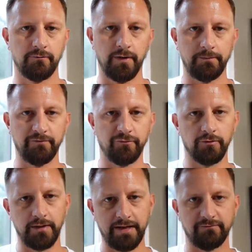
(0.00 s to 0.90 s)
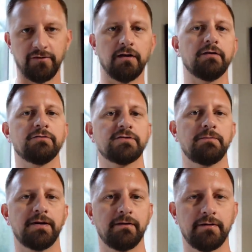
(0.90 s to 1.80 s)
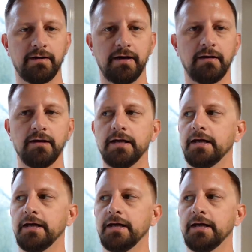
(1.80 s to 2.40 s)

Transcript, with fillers: Right before landfall, it was up at a hurricane.